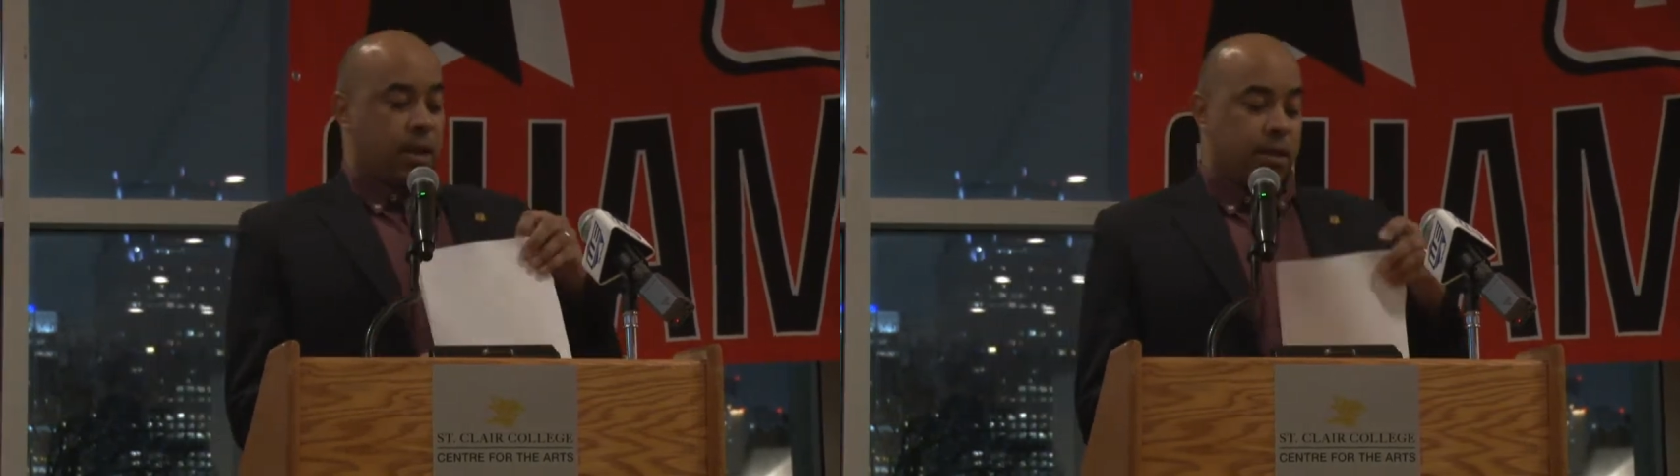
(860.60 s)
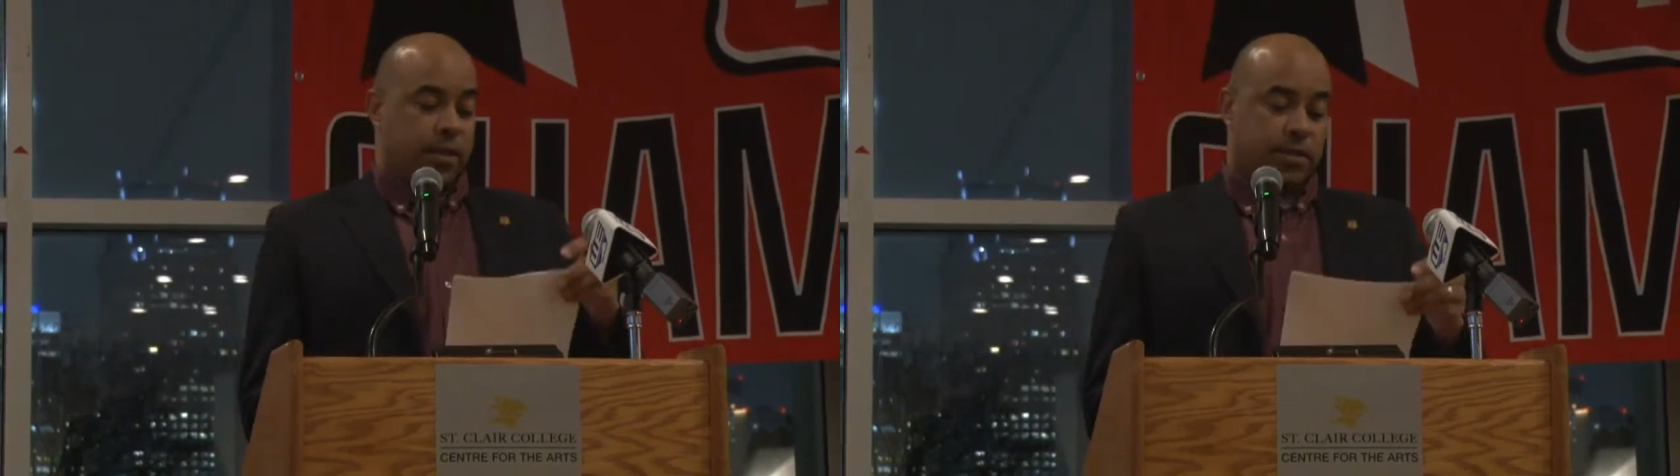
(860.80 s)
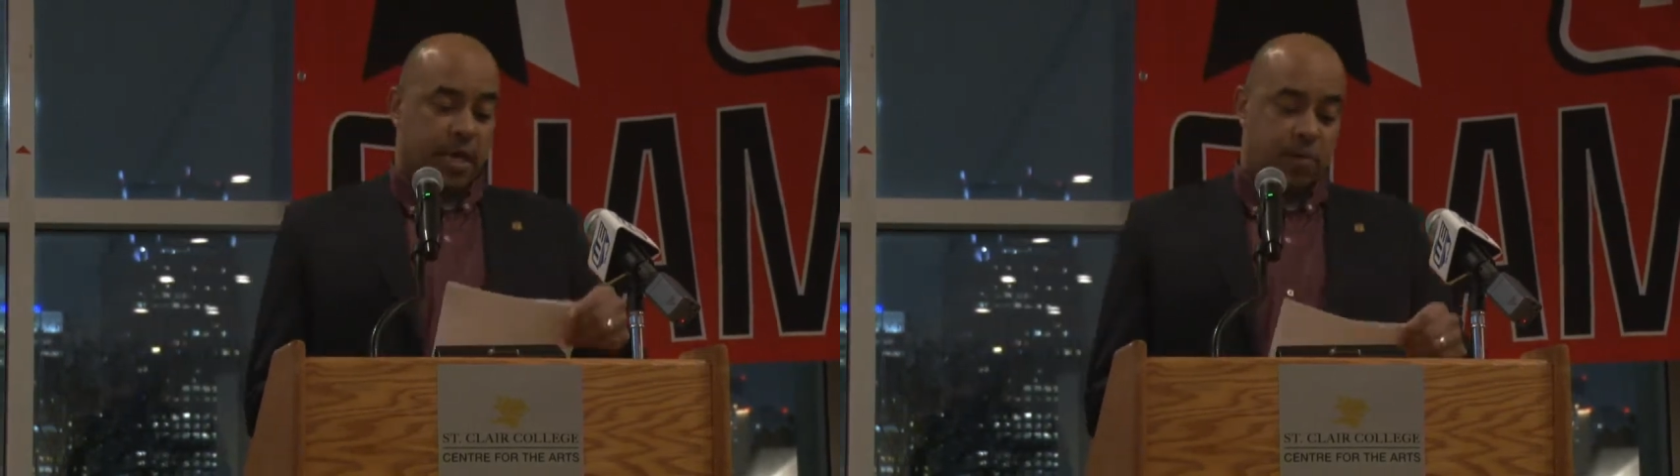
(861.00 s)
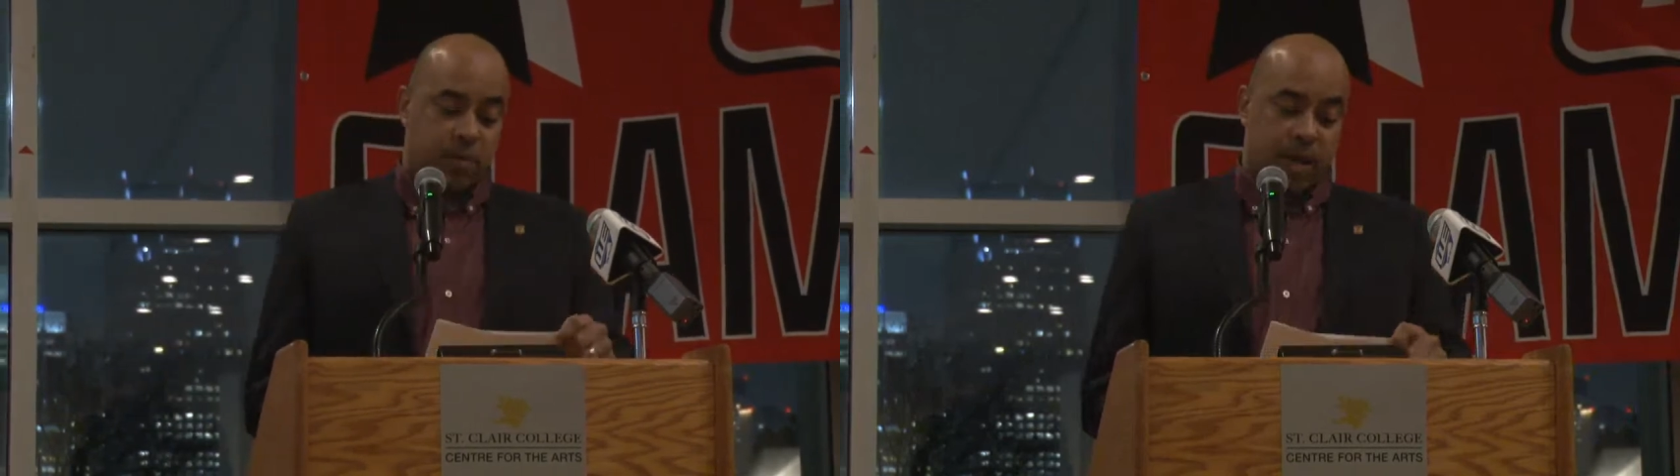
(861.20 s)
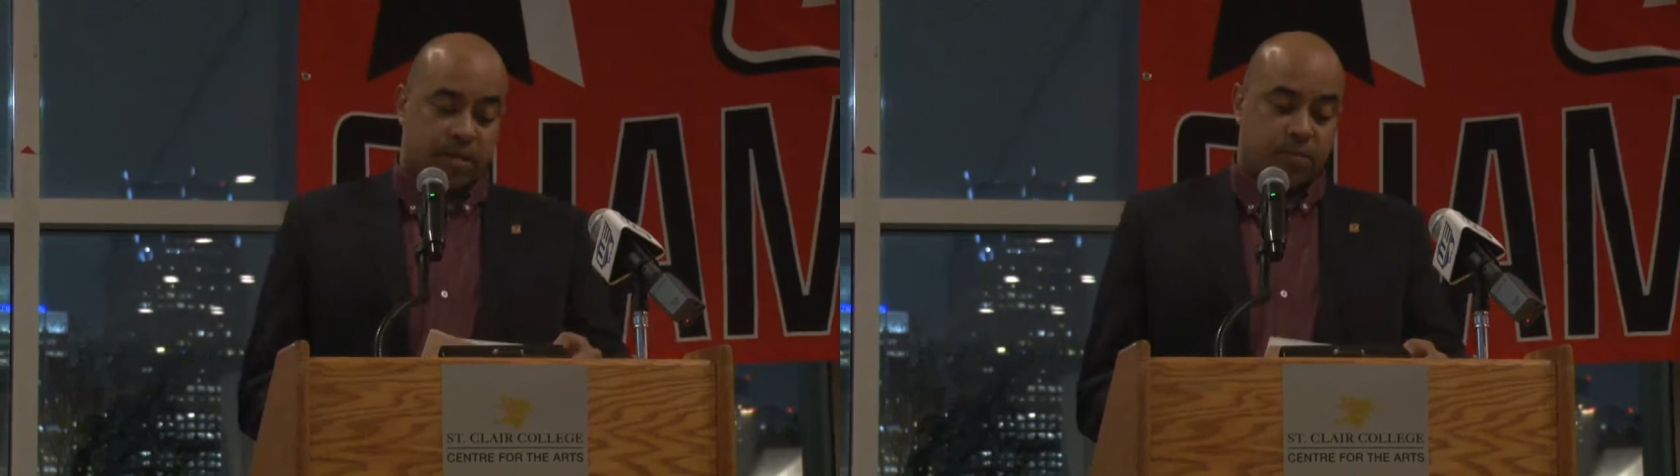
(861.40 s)
This game of
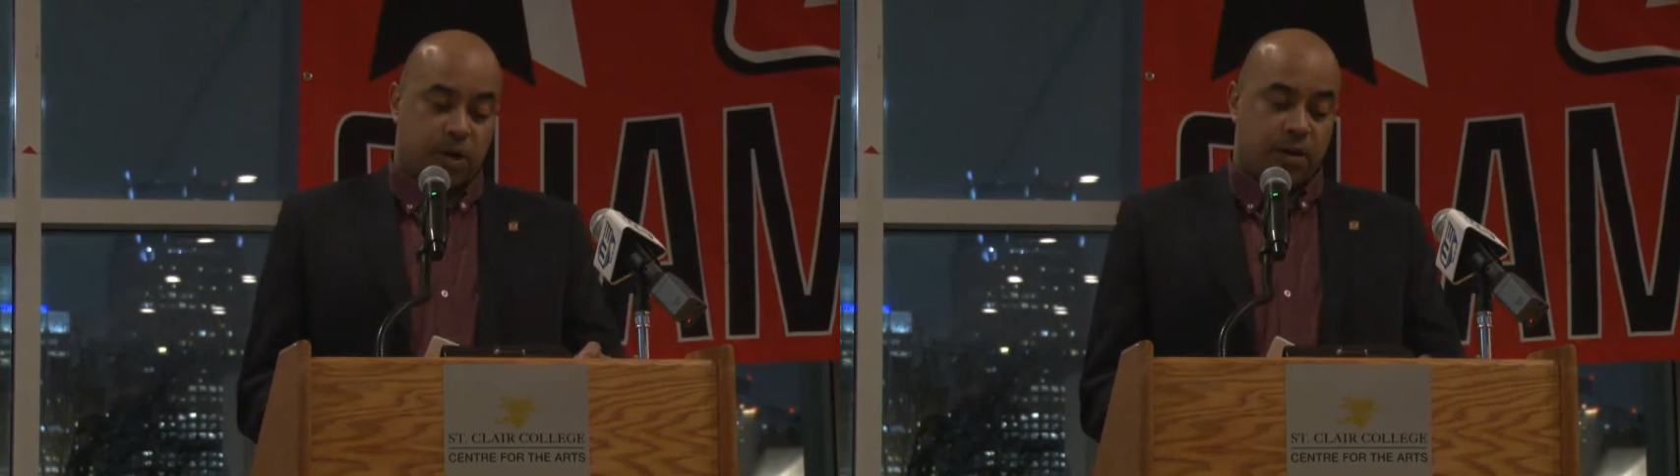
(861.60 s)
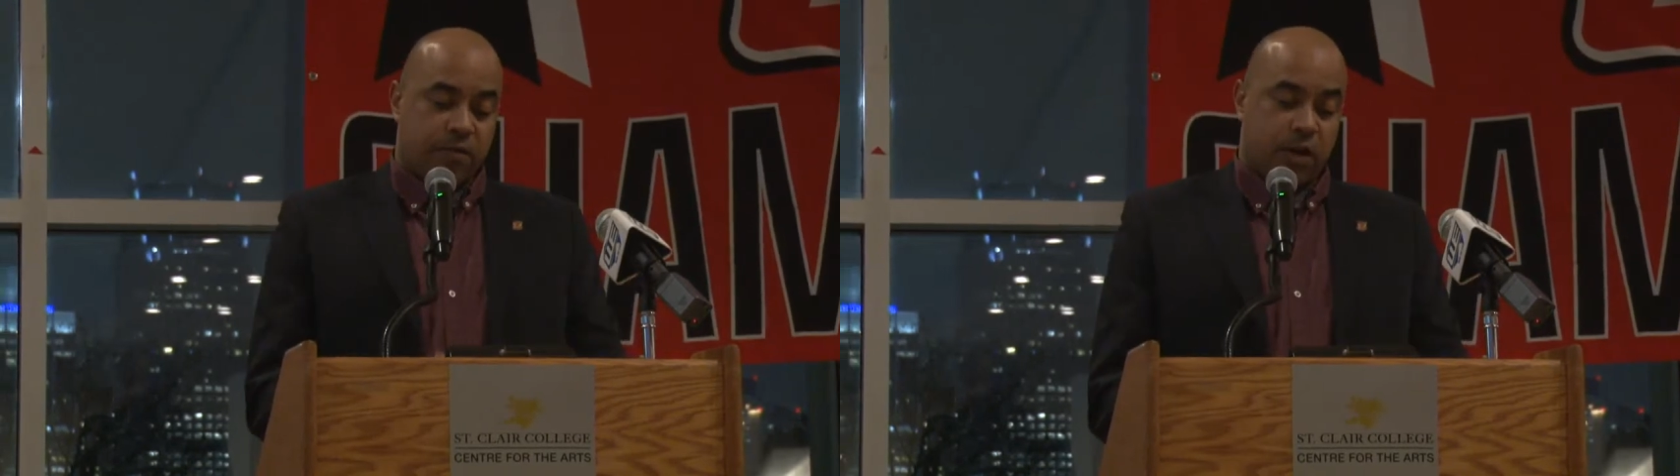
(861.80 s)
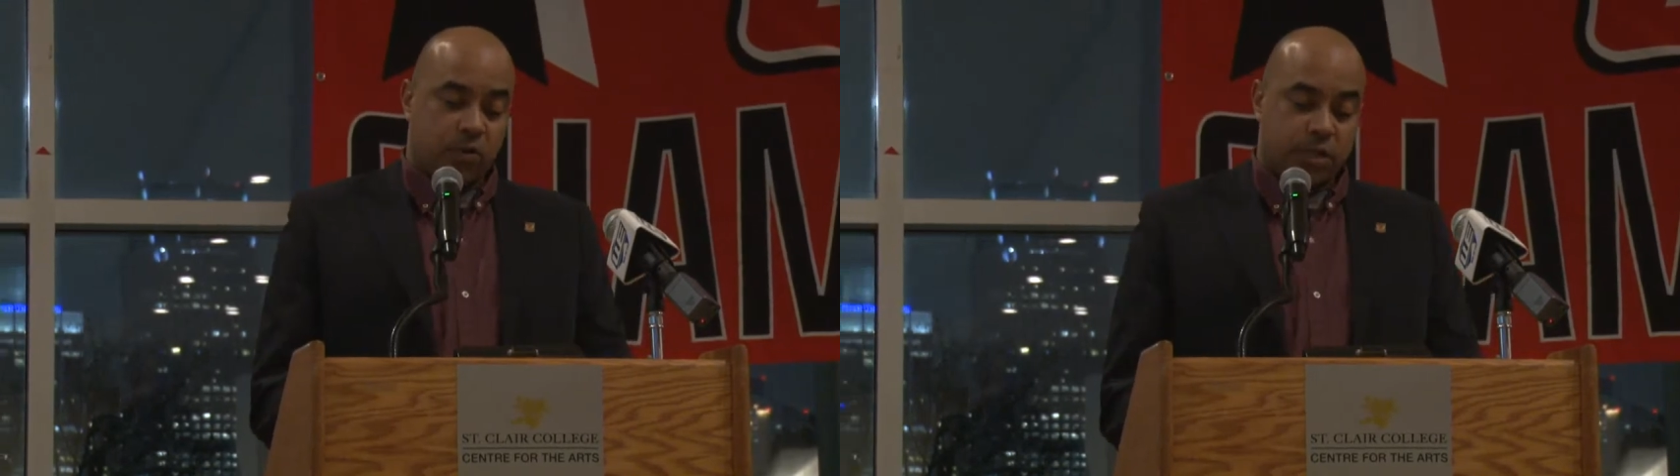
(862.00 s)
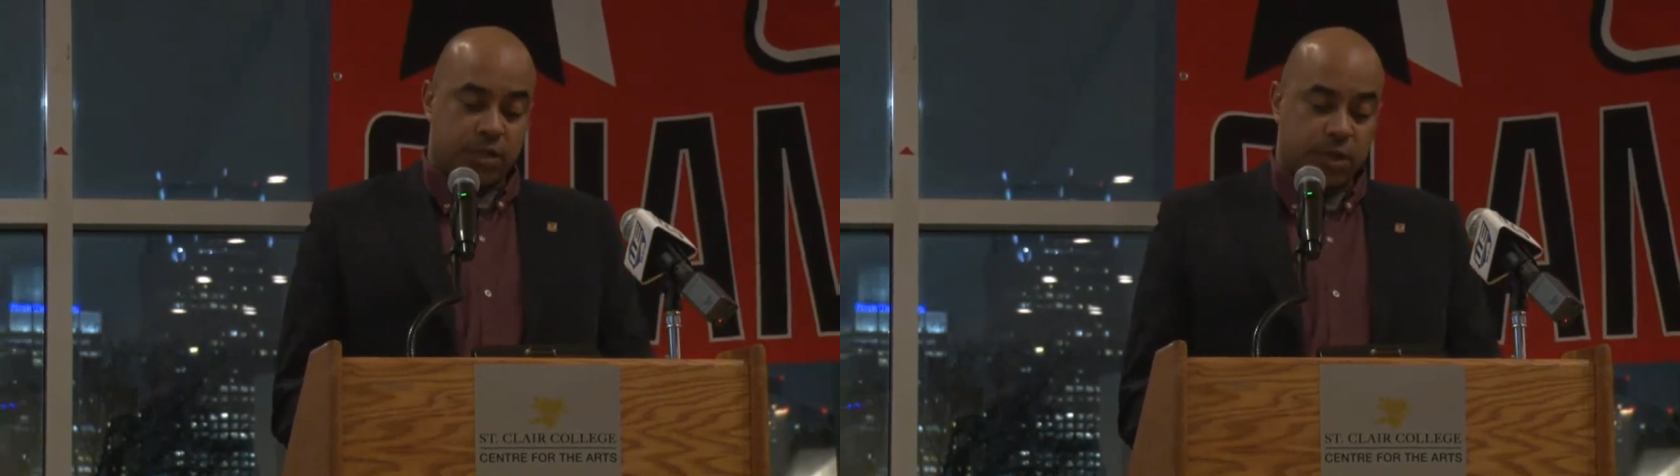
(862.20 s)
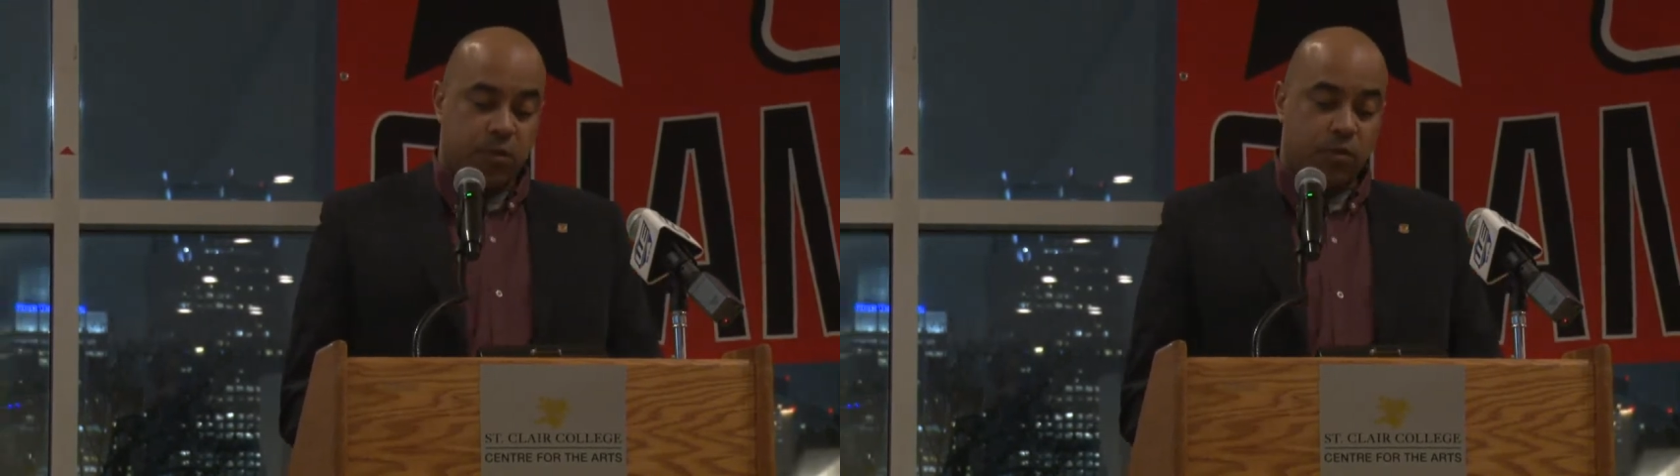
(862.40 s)
basketball, I've coached at
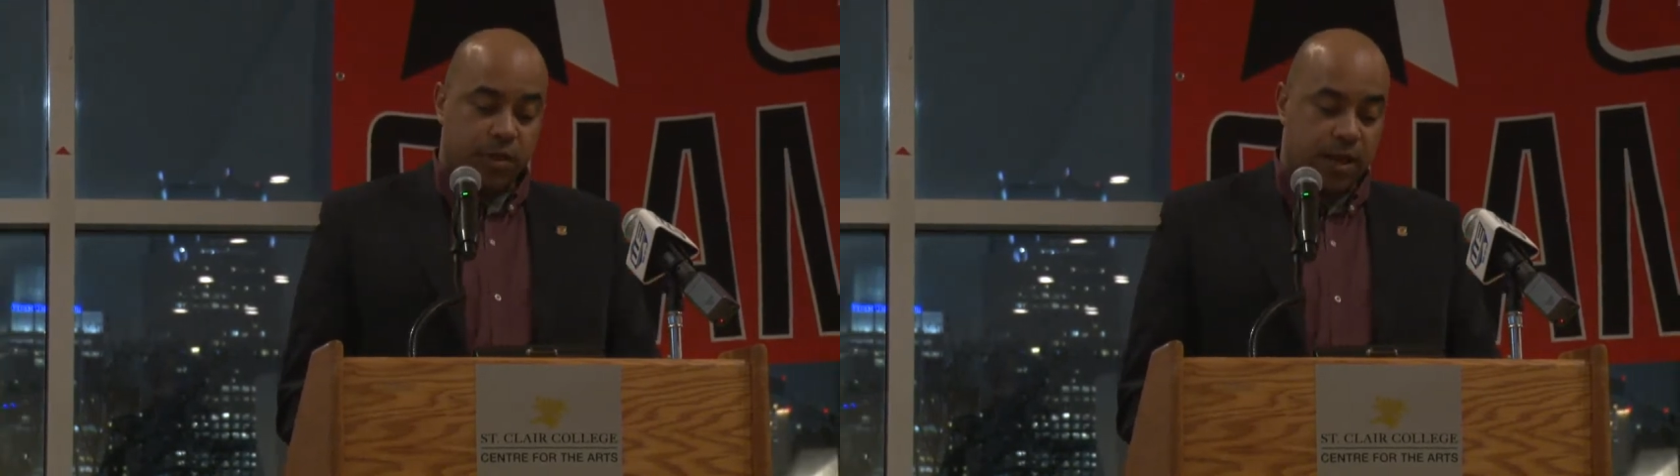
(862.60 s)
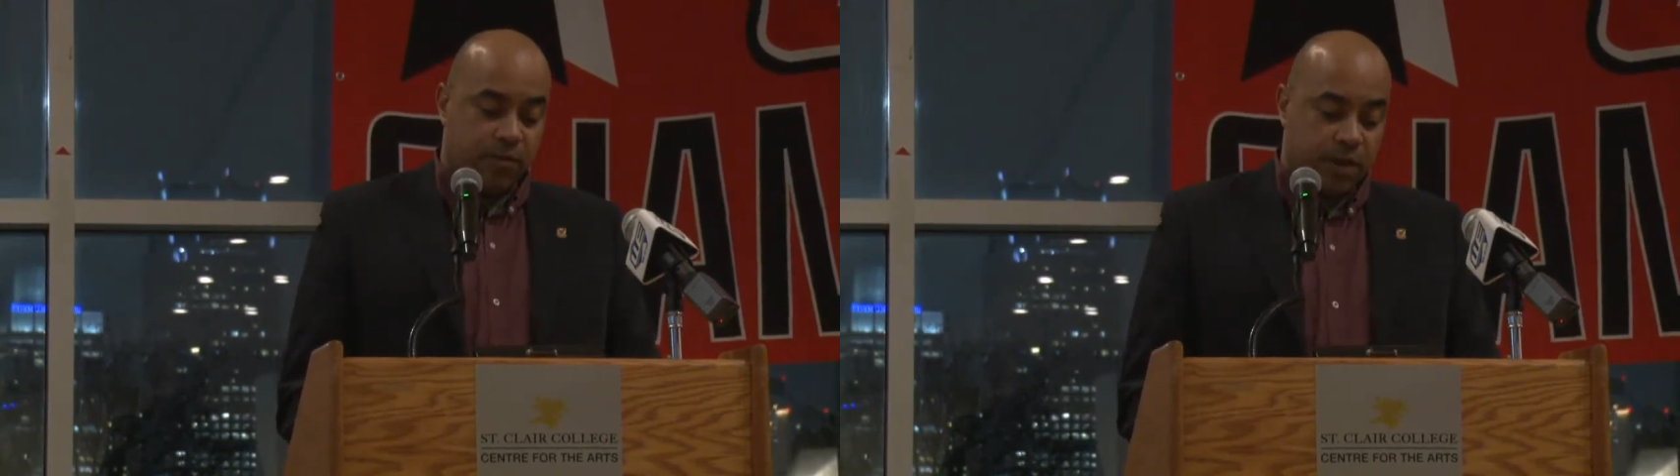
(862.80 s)
the youth level,